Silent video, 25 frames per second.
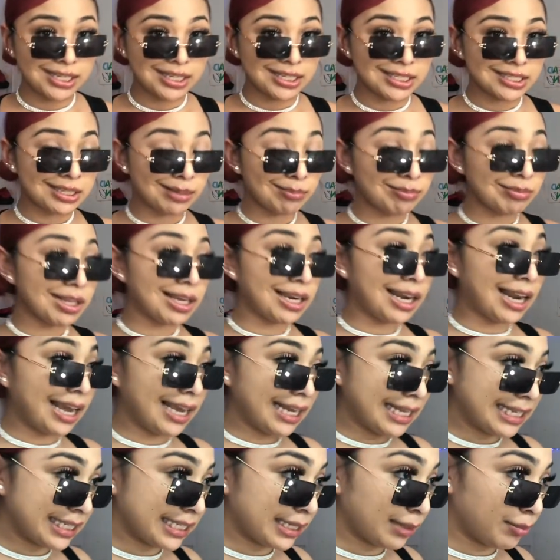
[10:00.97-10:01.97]
So Something
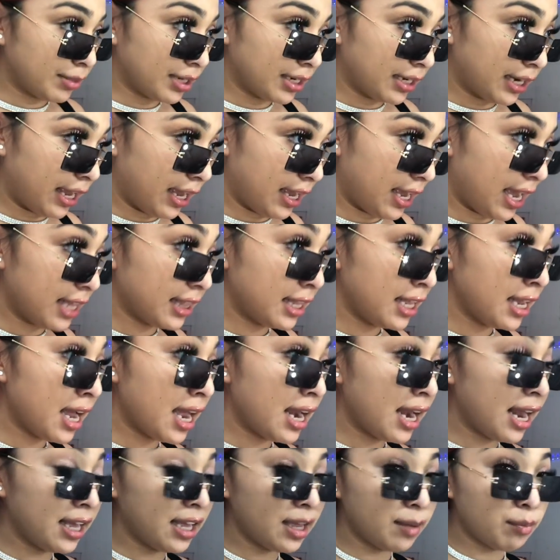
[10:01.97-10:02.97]
light, something light. I think I
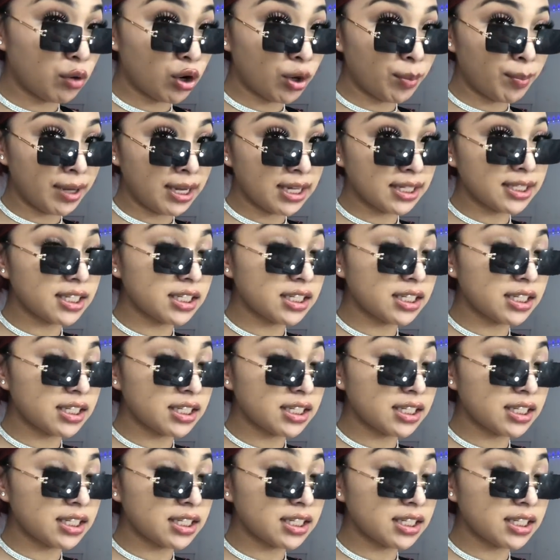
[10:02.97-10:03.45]
like it more because it's